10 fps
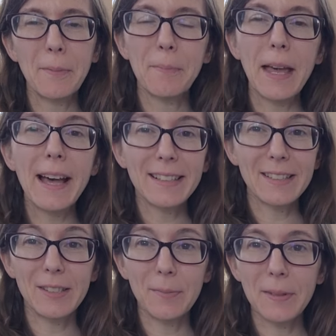I'm back.
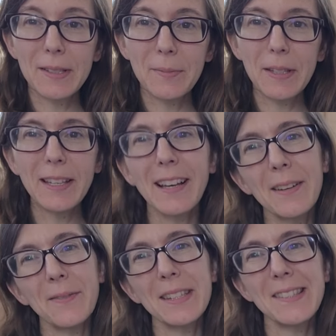Did you miss me? I
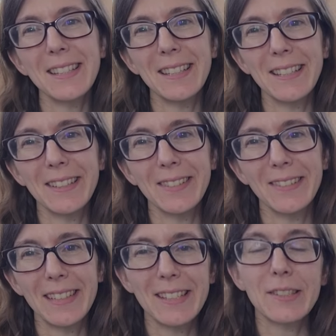missed
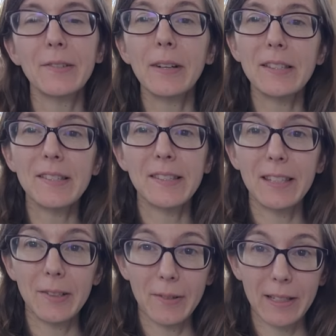you. It's so great to
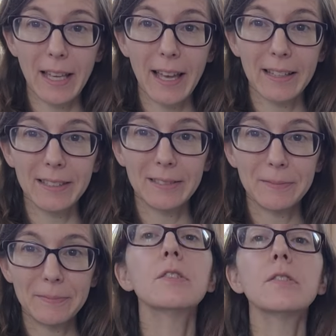see you again.
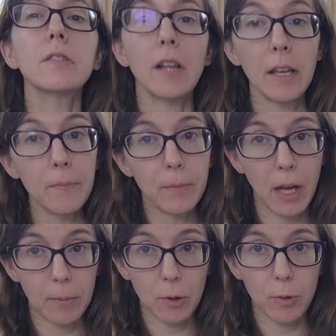Today,
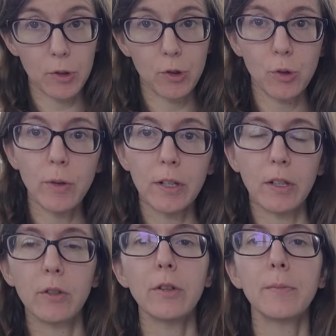I'm going to do
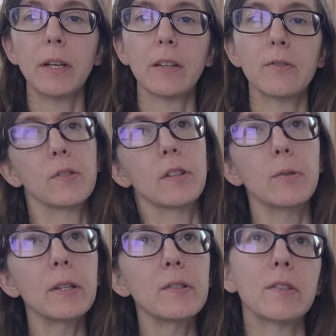another in my
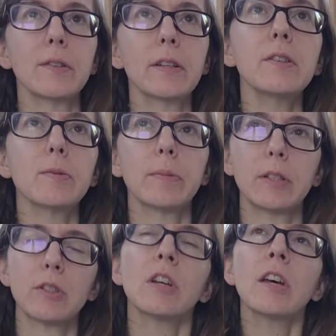continuing series,
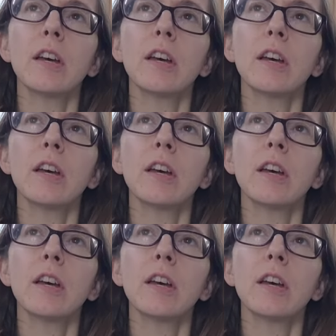which